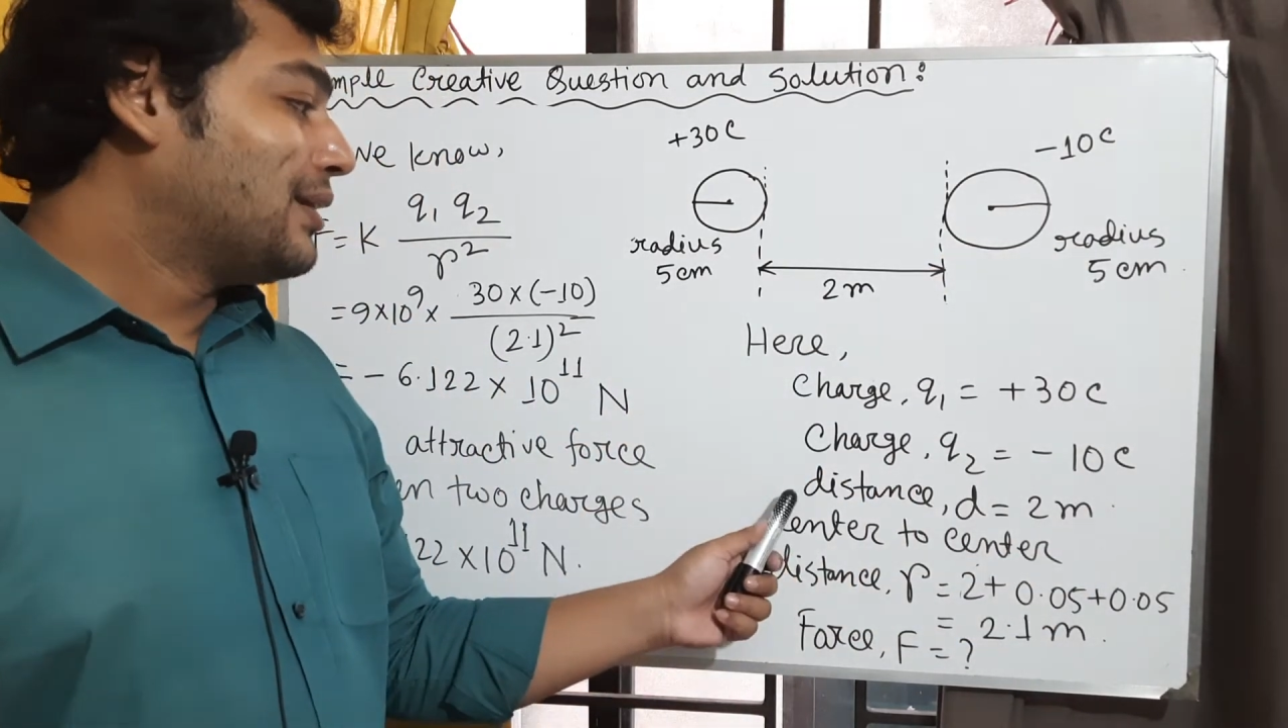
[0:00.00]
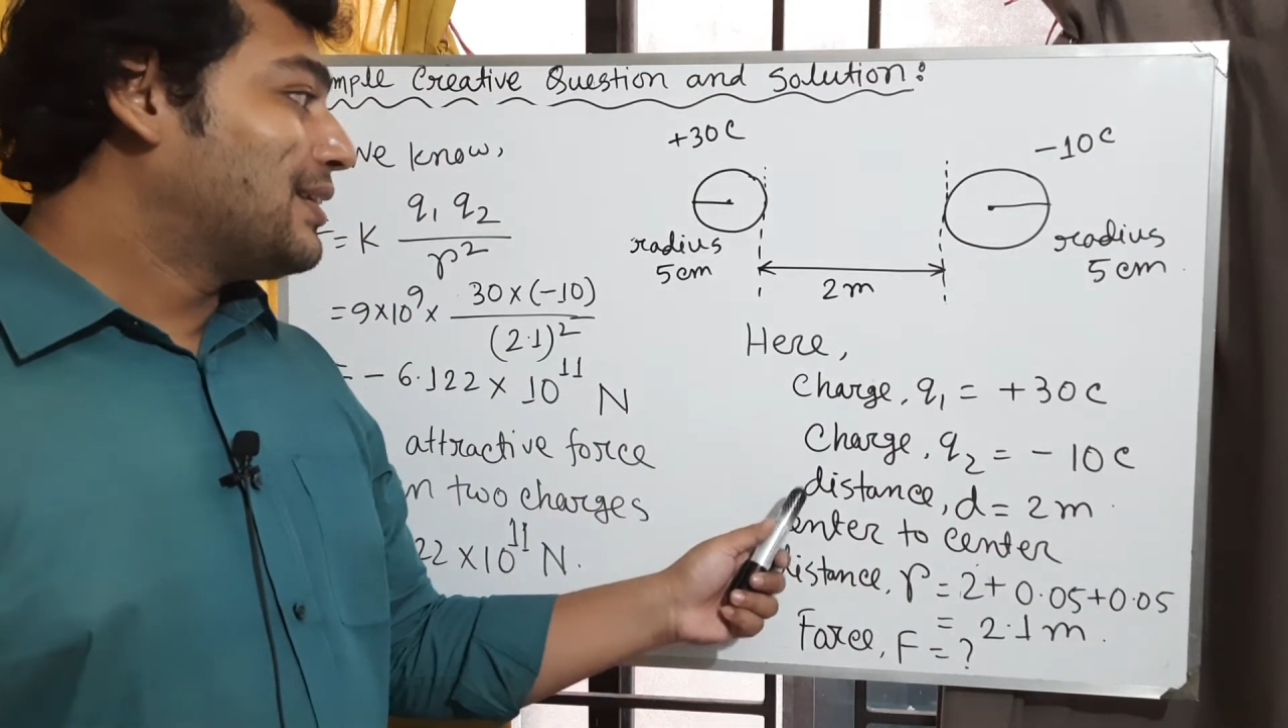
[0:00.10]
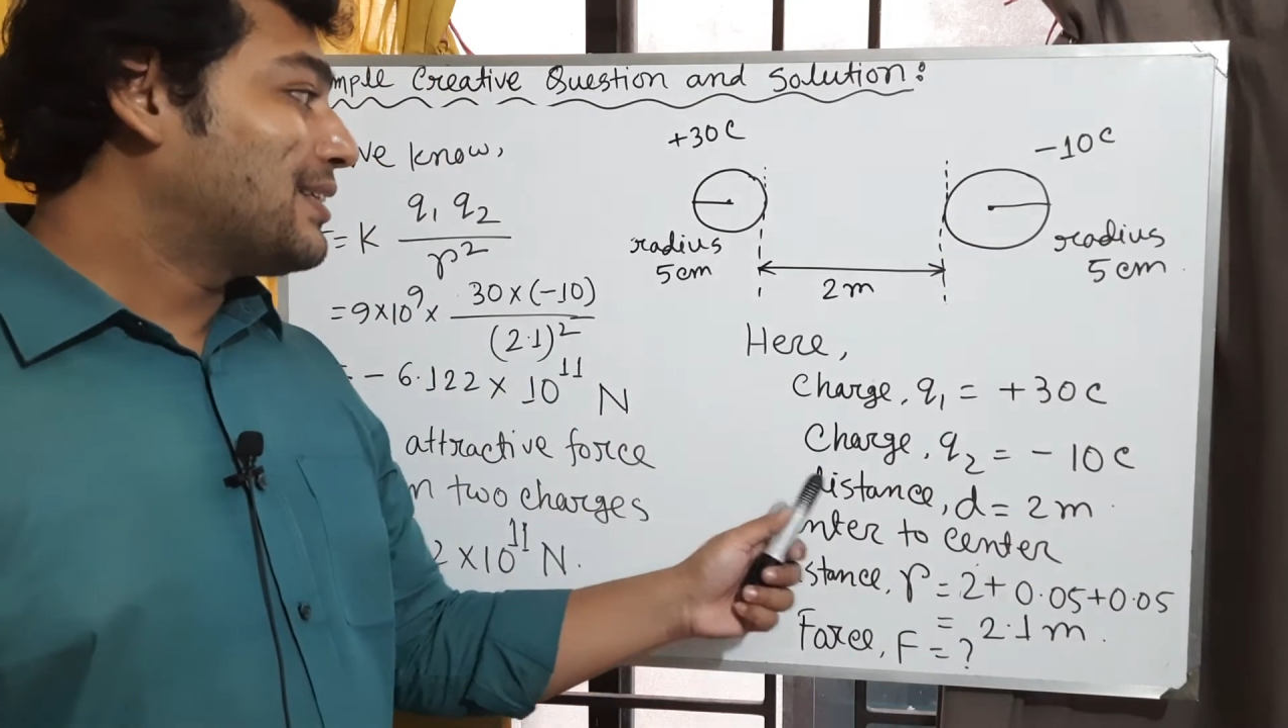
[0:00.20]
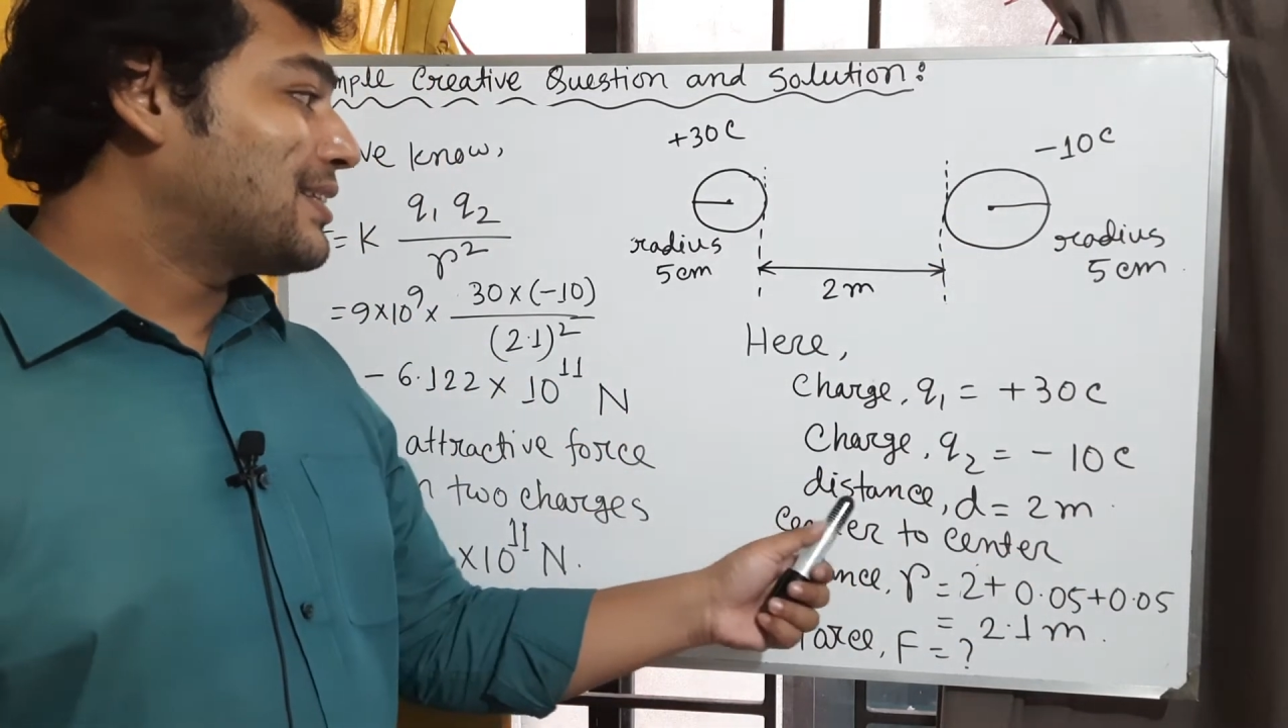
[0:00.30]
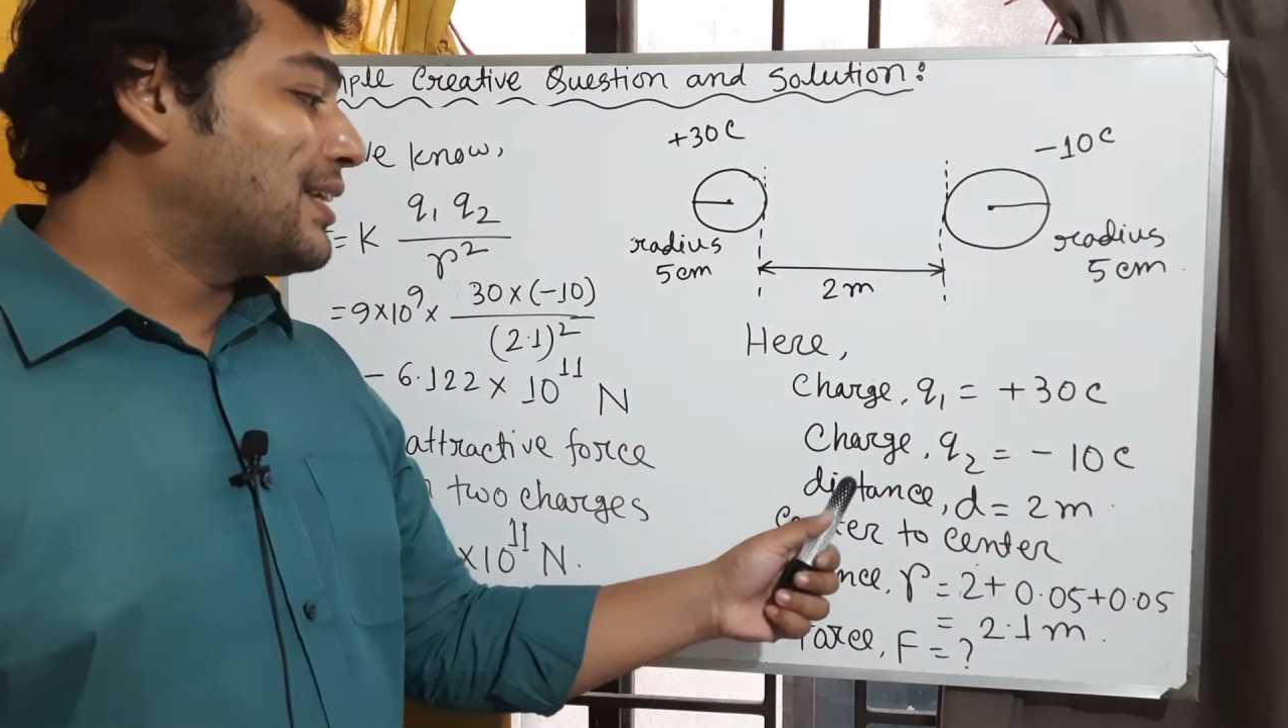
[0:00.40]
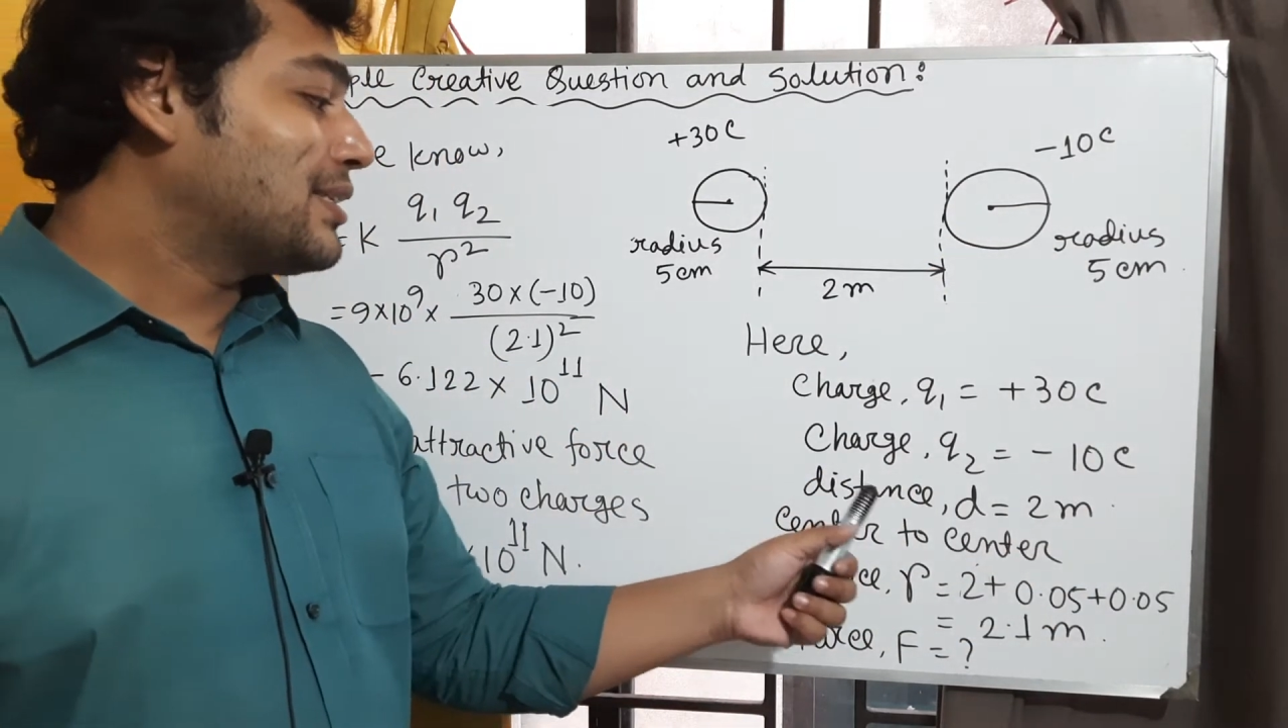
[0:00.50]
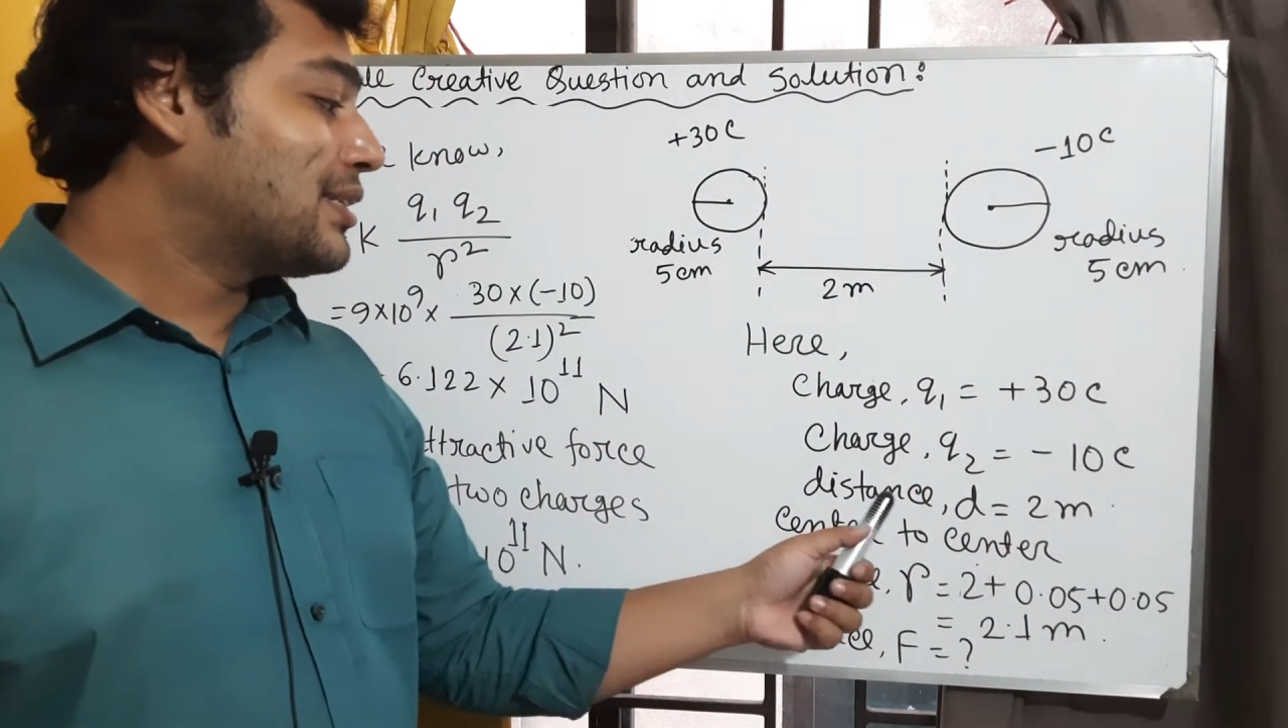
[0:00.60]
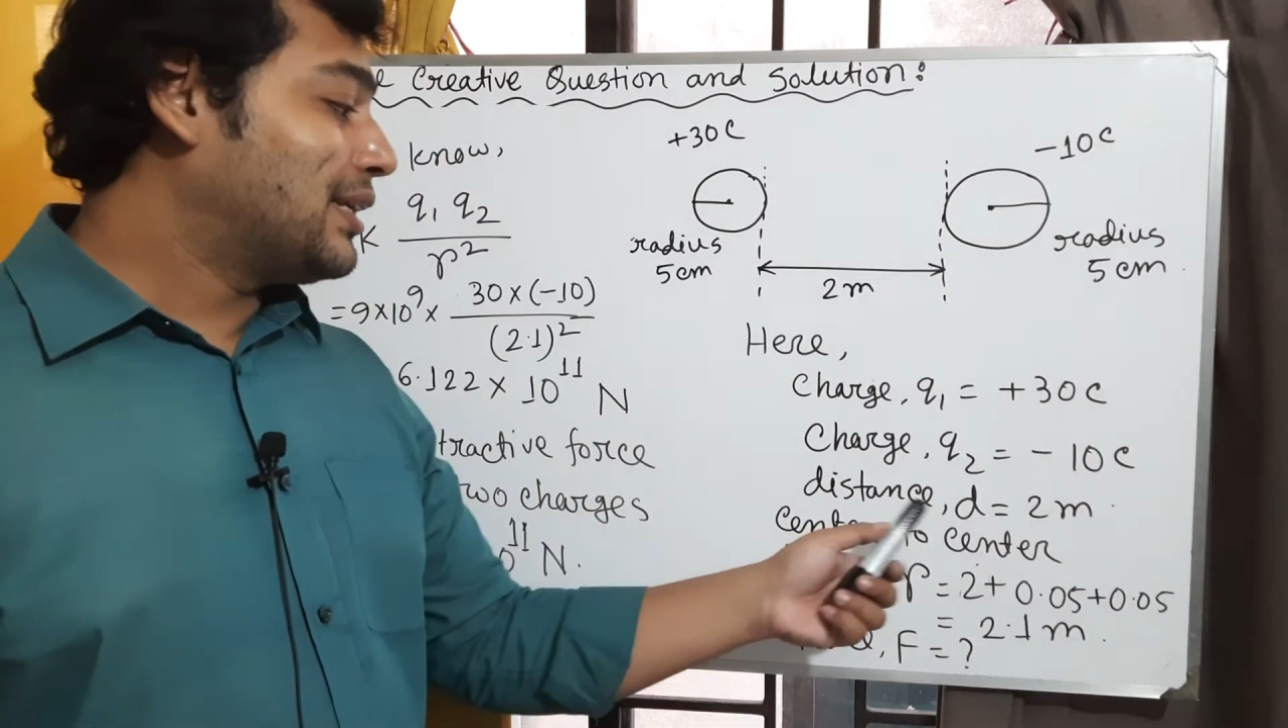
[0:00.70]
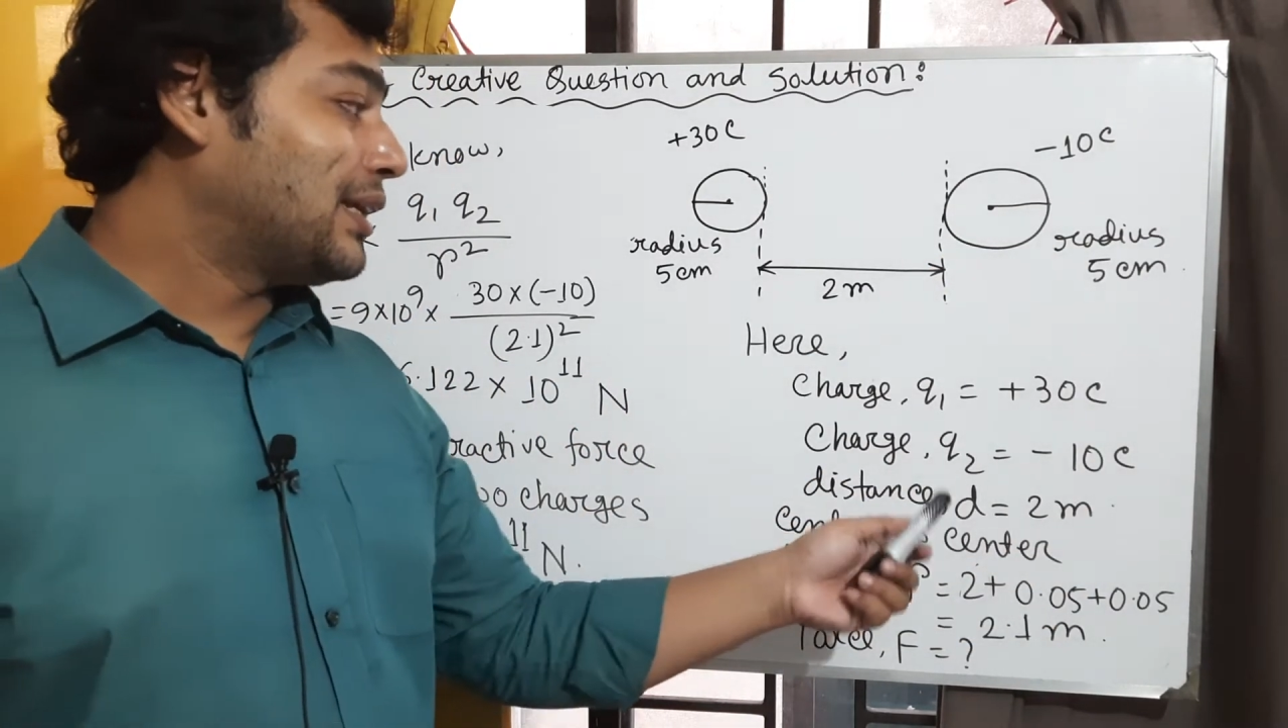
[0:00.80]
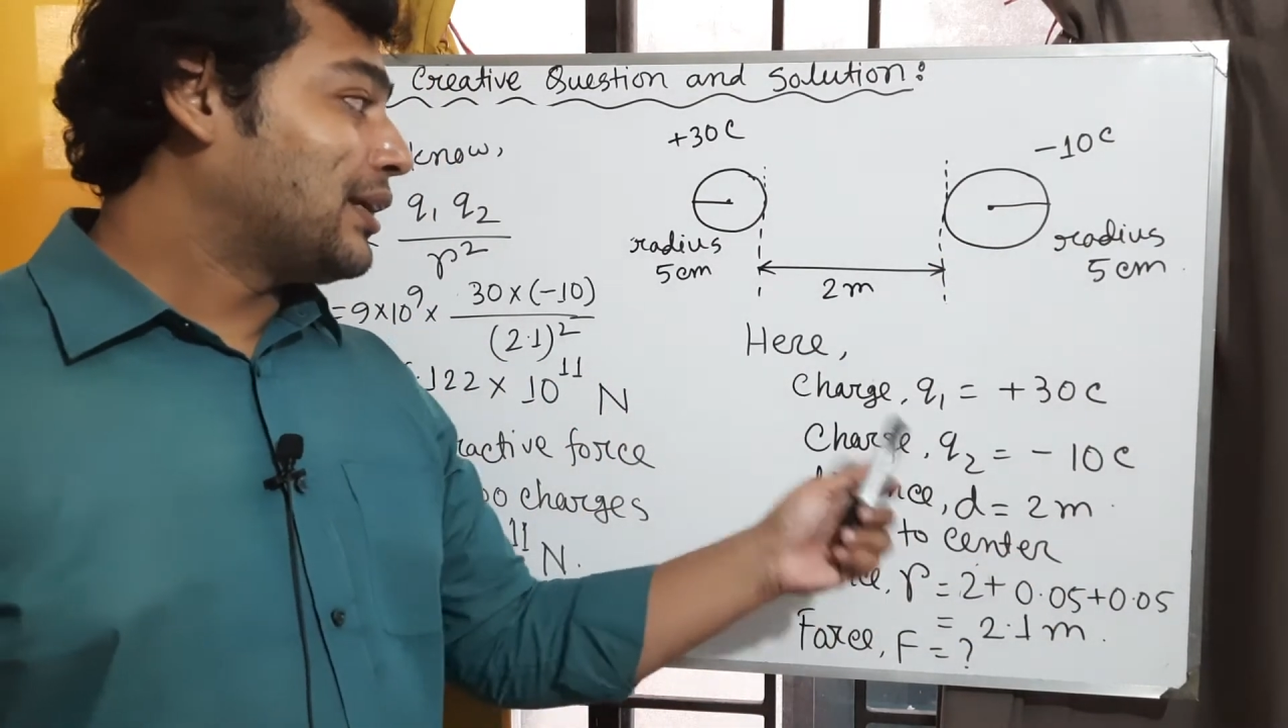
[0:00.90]
Distance
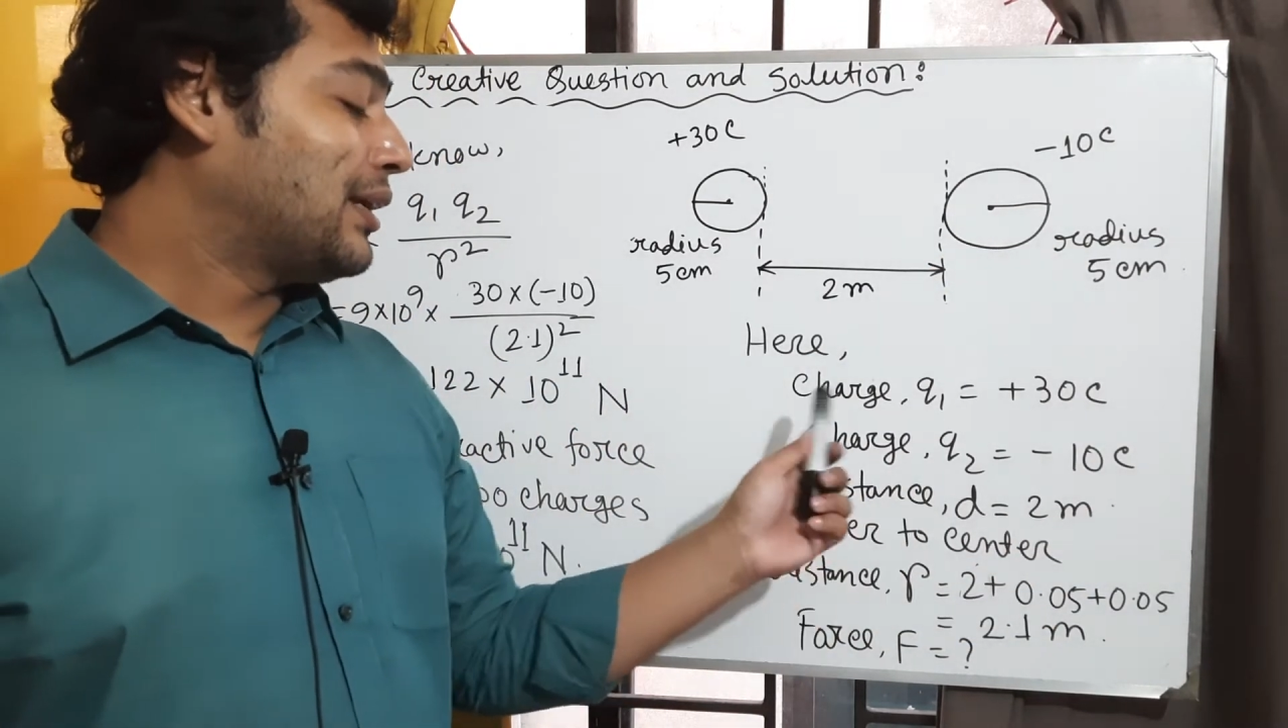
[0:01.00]
D,